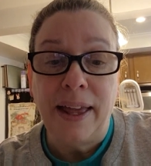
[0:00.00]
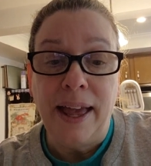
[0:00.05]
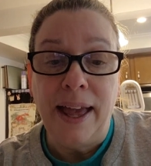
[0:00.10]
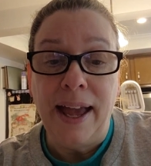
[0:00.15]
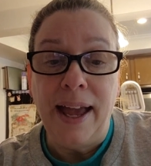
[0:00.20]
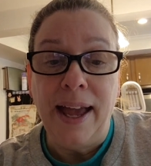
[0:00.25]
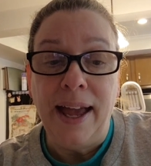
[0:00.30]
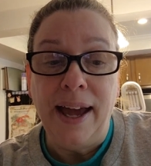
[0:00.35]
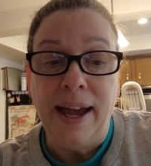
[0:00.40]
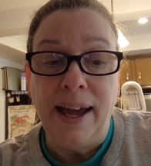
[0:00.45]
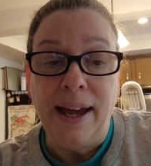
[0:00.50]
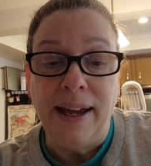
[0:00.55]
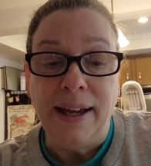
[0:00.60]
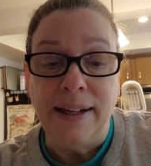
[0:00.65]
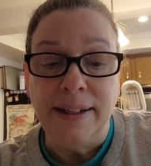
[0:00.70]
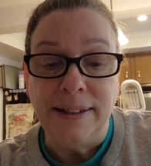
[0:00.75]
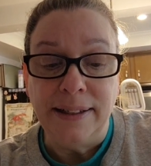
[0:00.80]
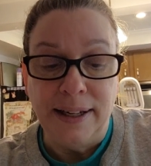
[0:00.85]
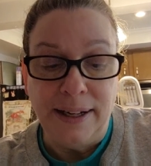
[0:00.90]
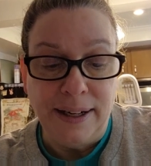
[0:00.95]

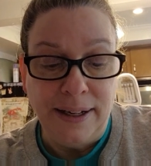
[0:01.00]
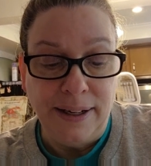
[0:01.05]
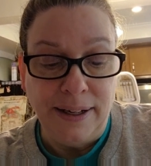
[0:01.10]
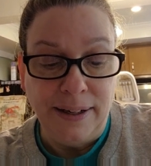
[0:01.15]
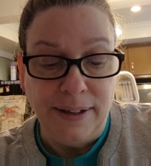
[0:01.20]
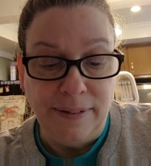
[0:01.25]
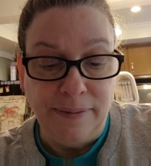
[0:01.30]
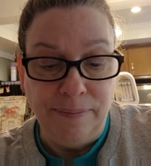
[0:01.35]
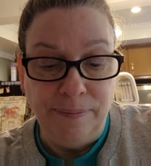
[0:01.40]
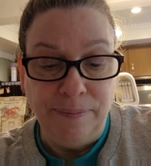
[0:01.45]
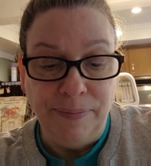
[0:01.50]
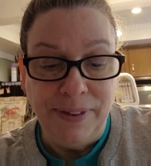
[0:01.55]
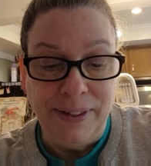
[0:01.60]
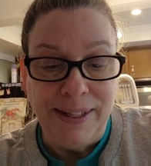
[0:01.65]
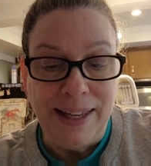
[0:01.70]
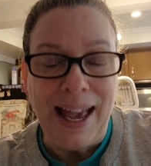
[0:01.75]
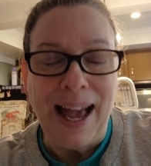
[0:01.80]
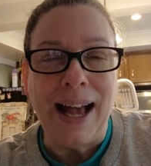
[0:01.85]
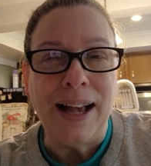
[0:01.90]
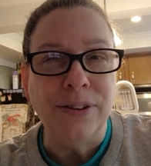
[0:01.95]
And um,
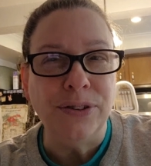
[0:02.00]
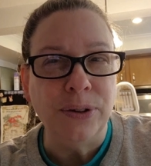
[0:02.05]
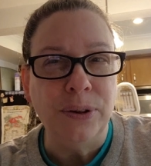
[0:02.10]
yeah,